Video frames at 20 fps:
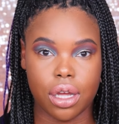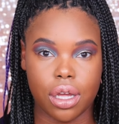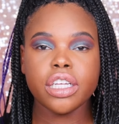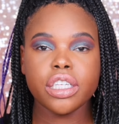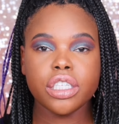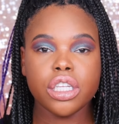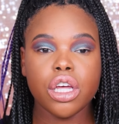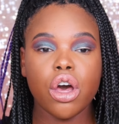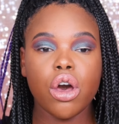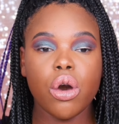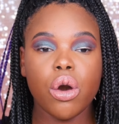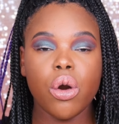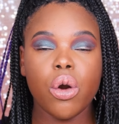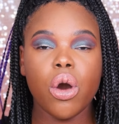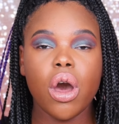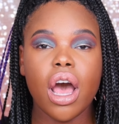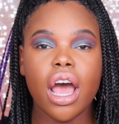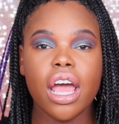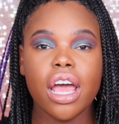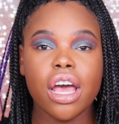
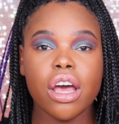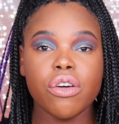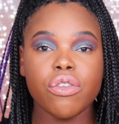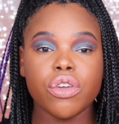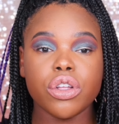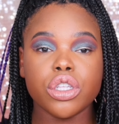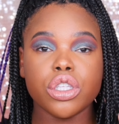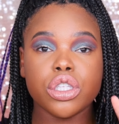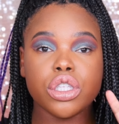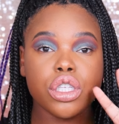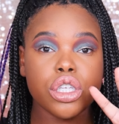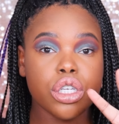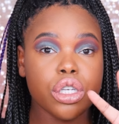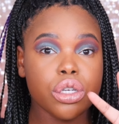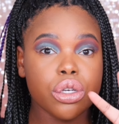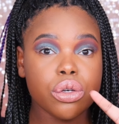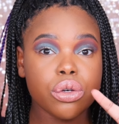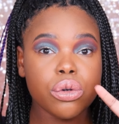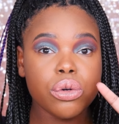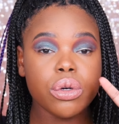So I have
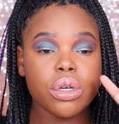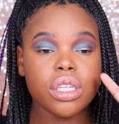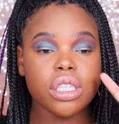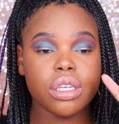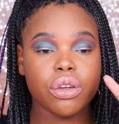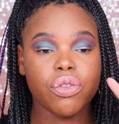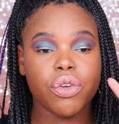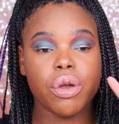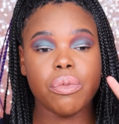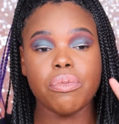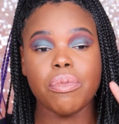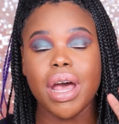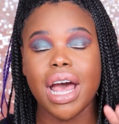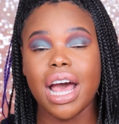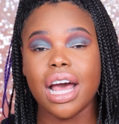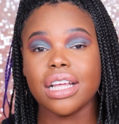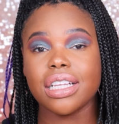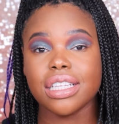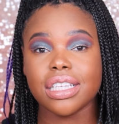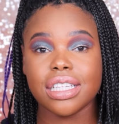two different
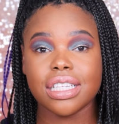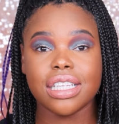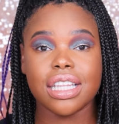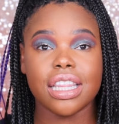masks